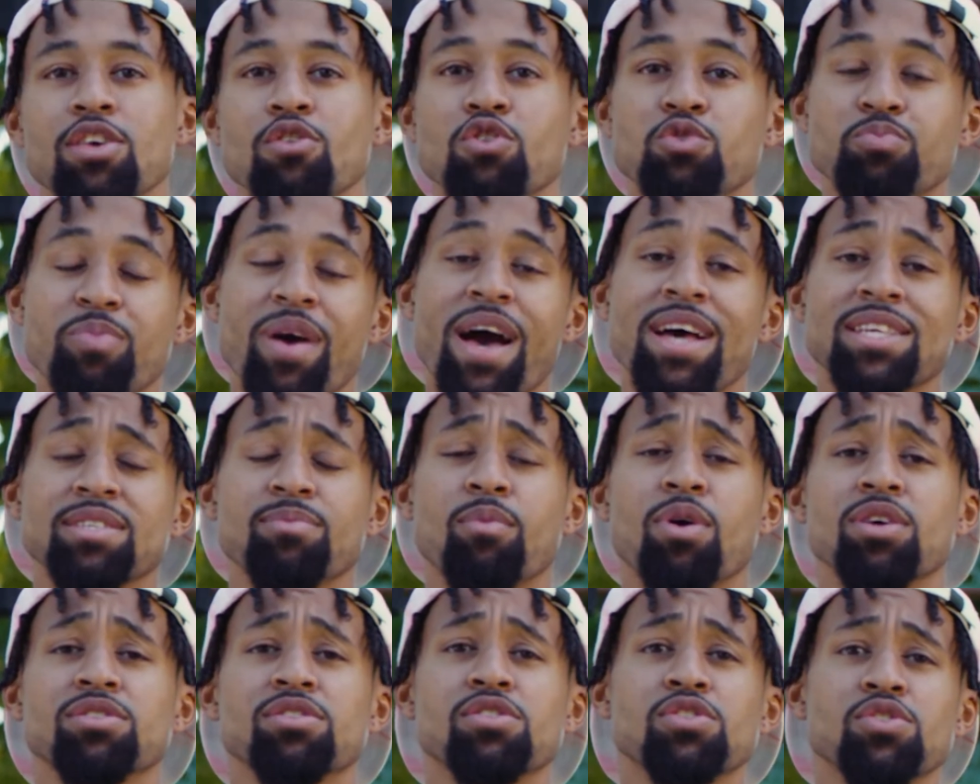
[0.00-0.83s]
Use
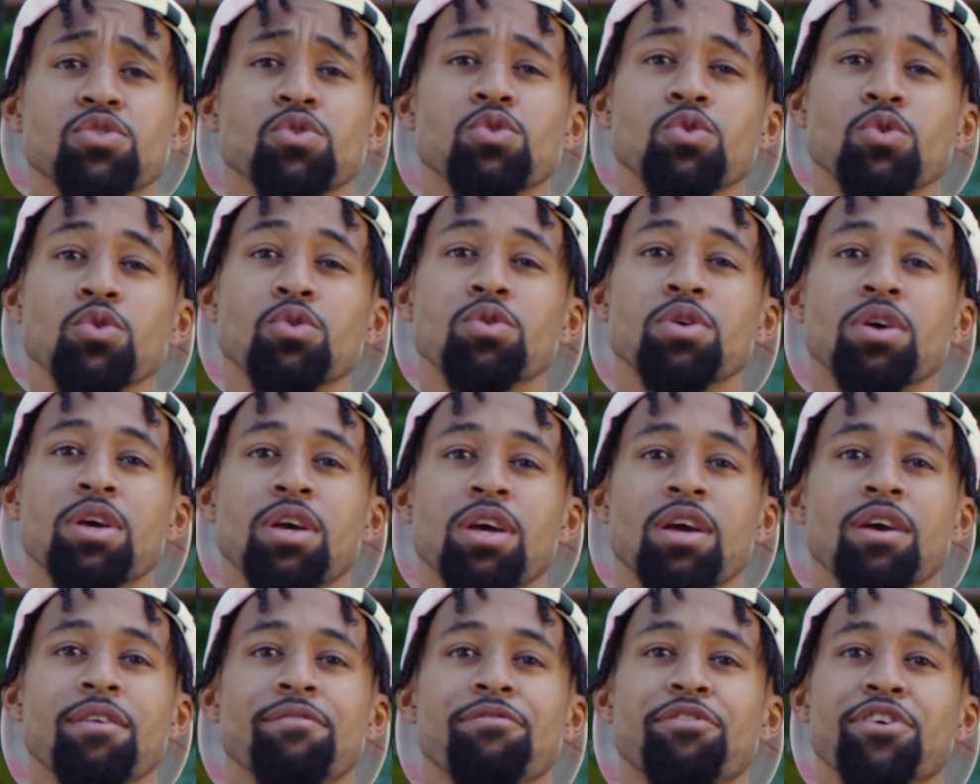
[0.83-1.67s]
basketball as a tool
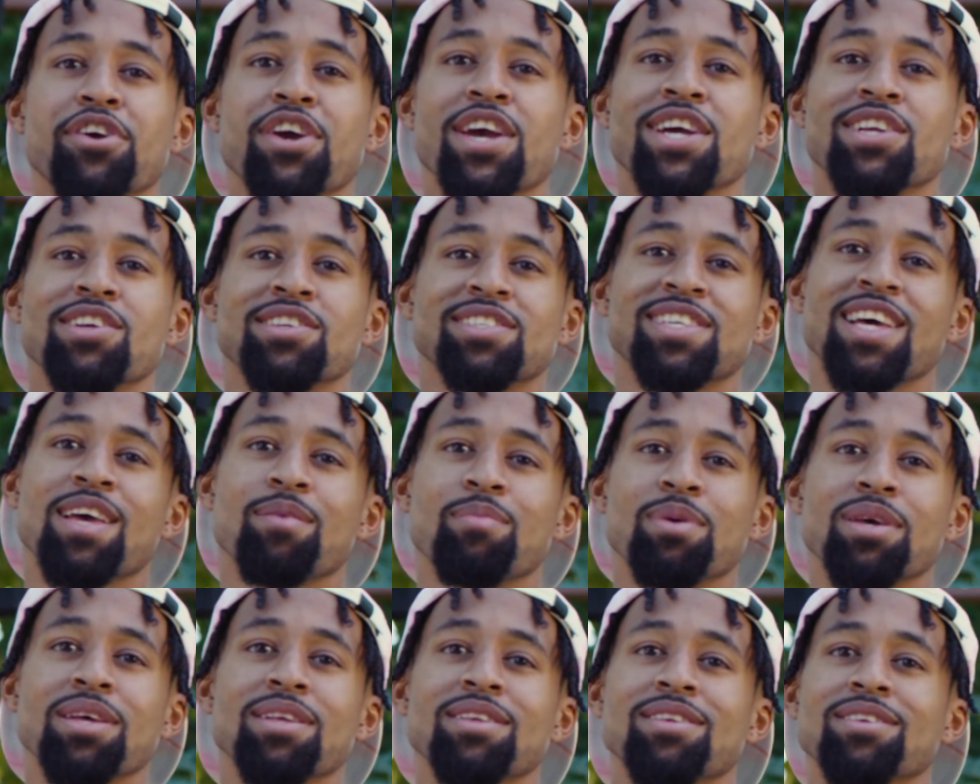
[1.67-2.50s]
for your
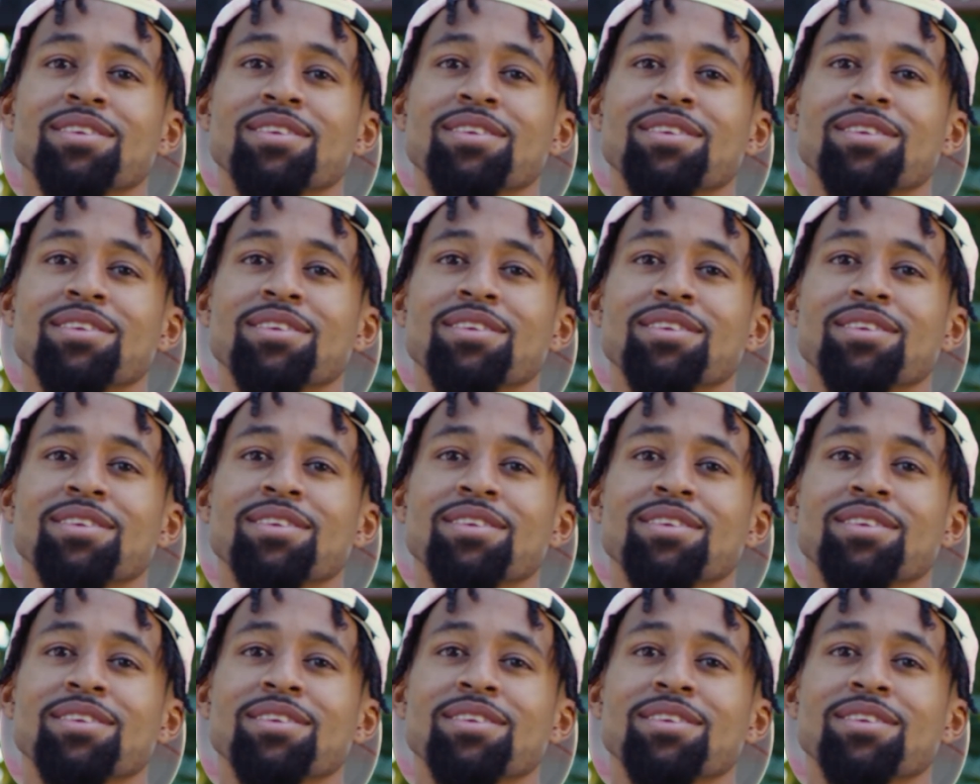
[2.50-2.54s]
entertainment.